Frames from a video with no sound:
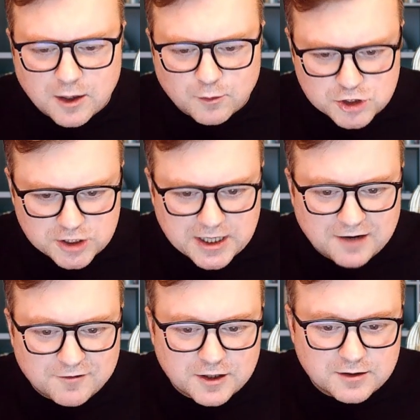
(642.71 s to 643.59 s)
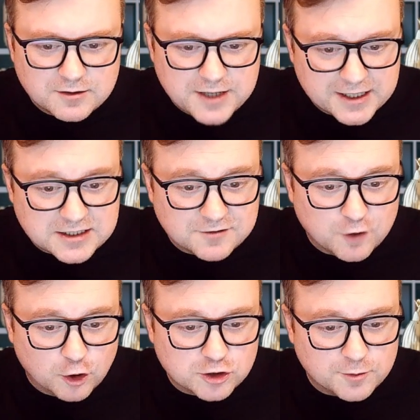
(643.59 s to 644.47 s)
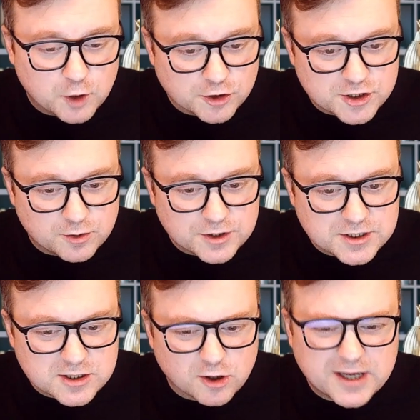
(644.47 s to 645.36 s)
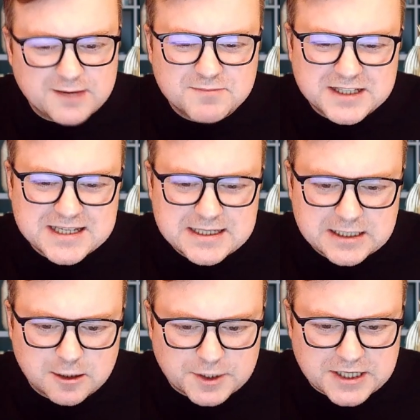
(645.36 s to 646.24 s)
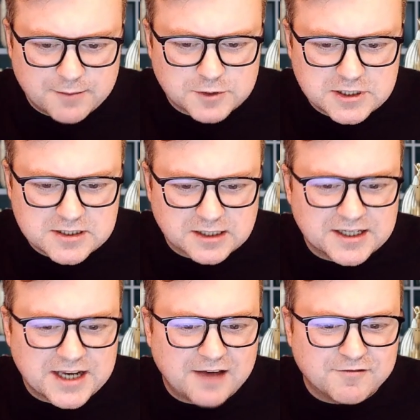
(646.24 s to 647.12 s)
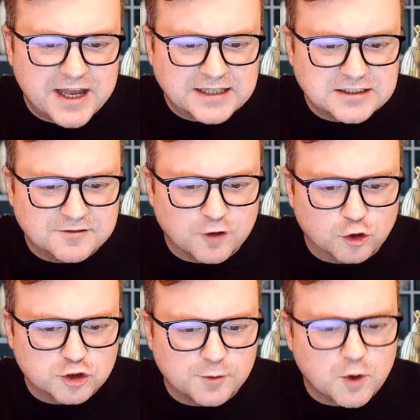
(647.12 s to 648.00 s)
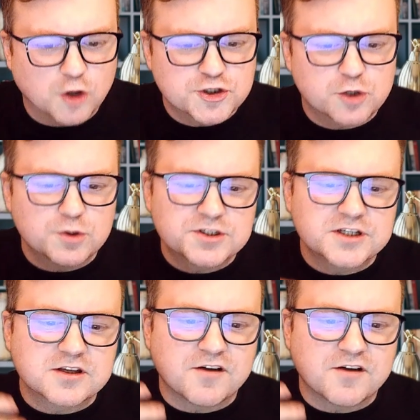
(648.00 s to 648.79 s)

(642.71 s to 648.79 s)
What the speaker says: which can have negative long-term consequences. Okay, that's a little bit empty, isn't it? Can have negative long-term consequences.